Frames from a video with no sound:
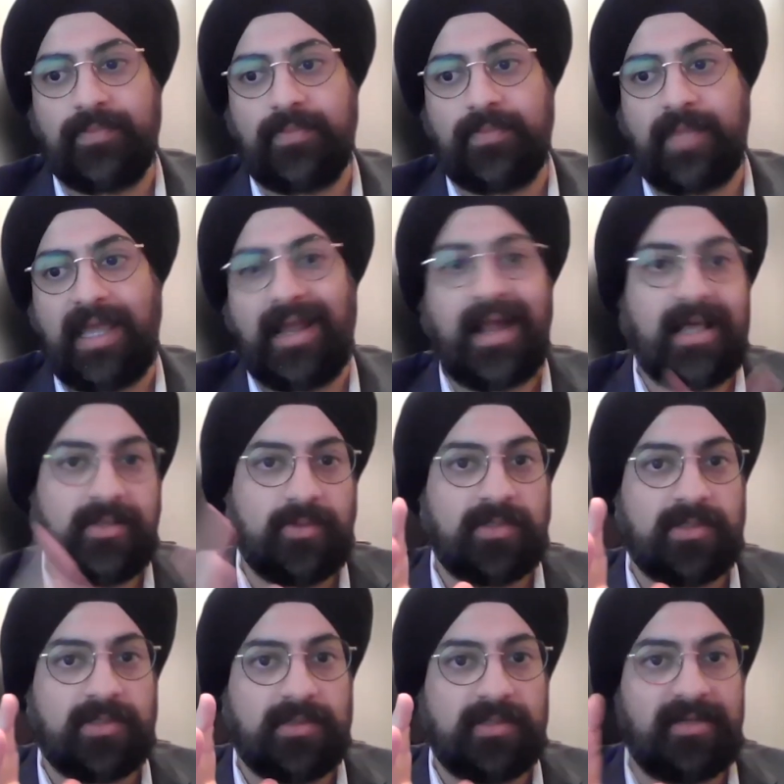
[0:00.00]
And are
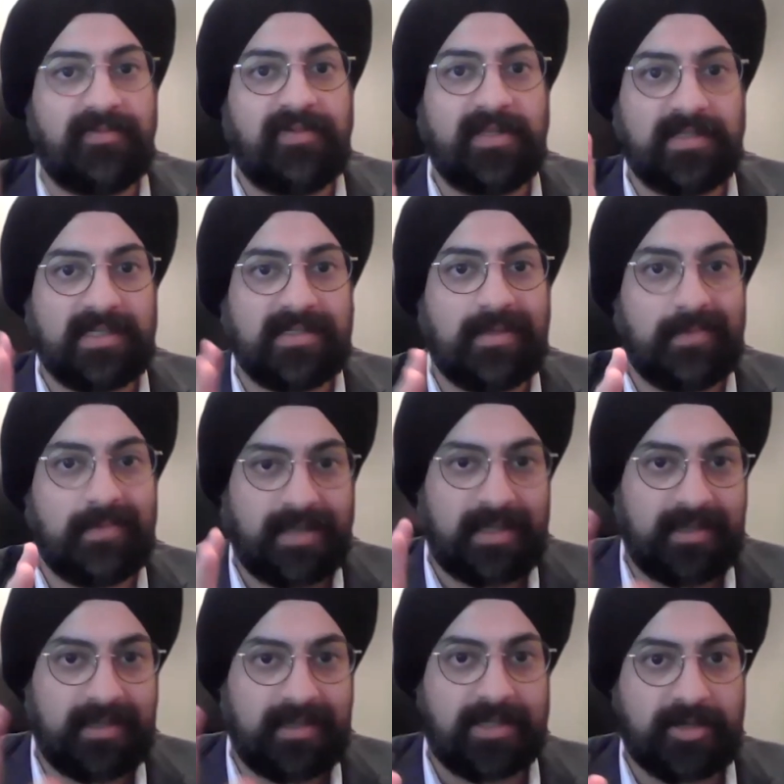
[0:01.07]
those differences something that
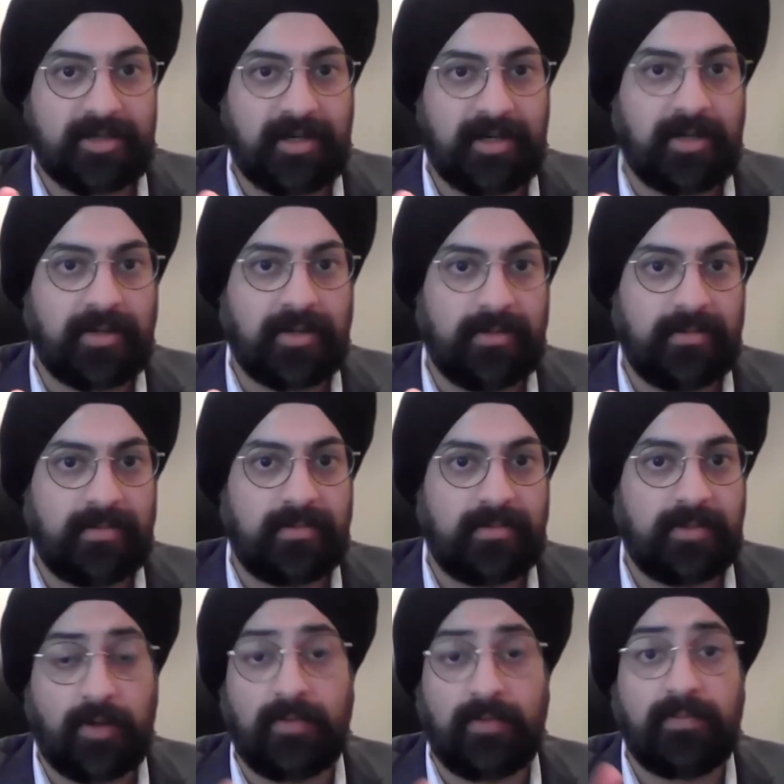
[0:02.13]
the industry could,
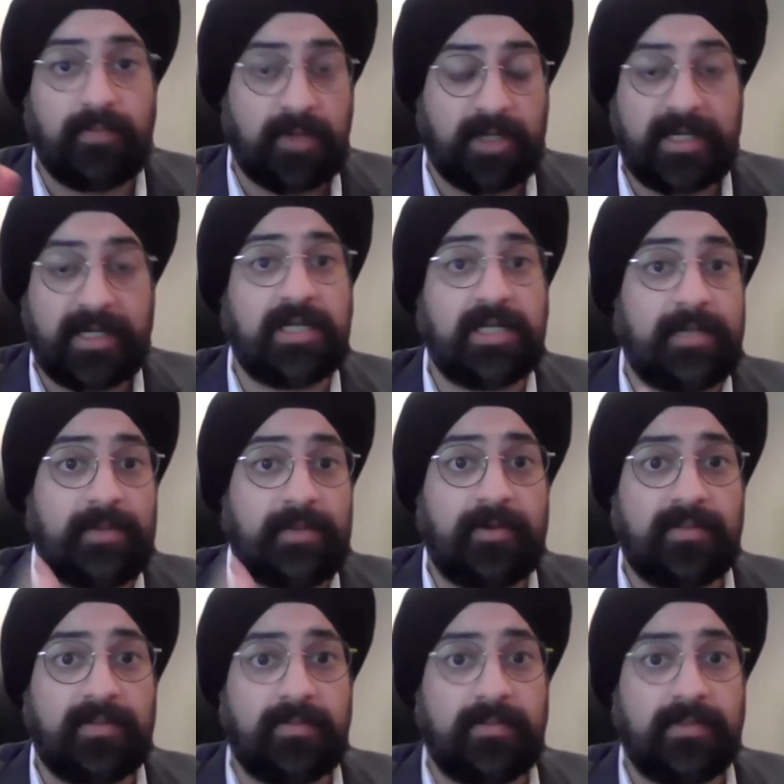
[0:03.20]
potentially
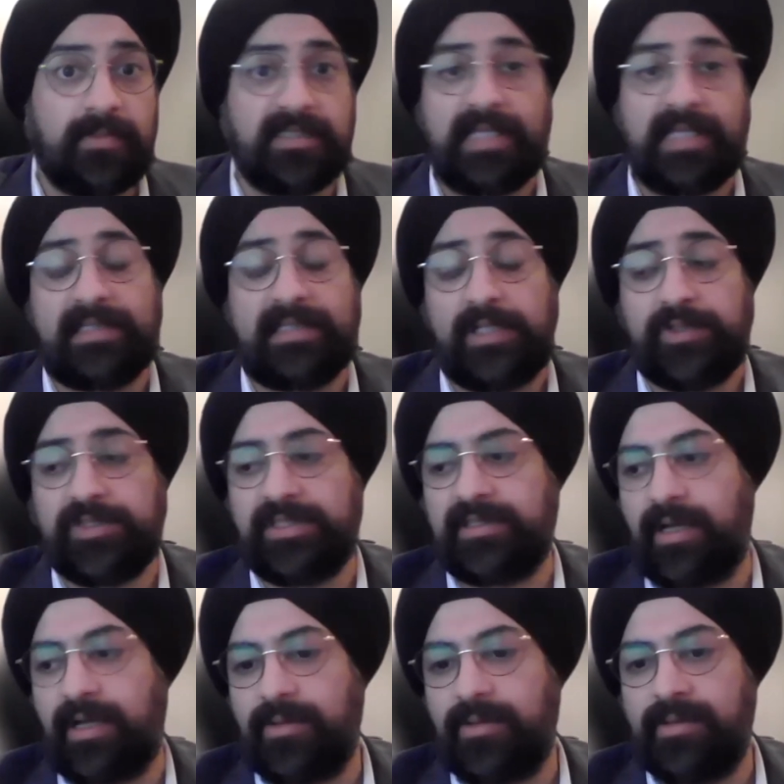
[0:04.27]
design solutions
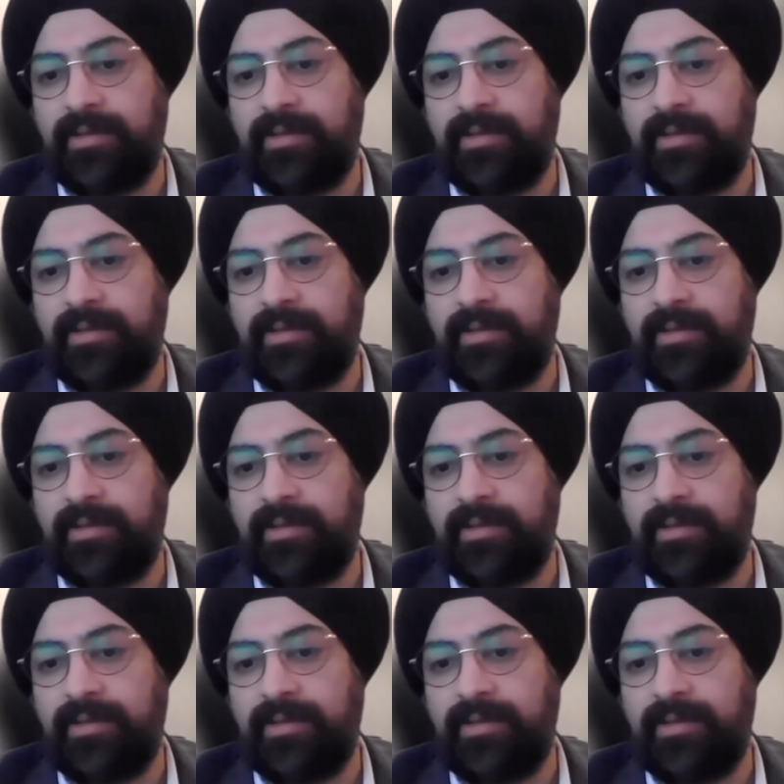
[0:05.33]
around?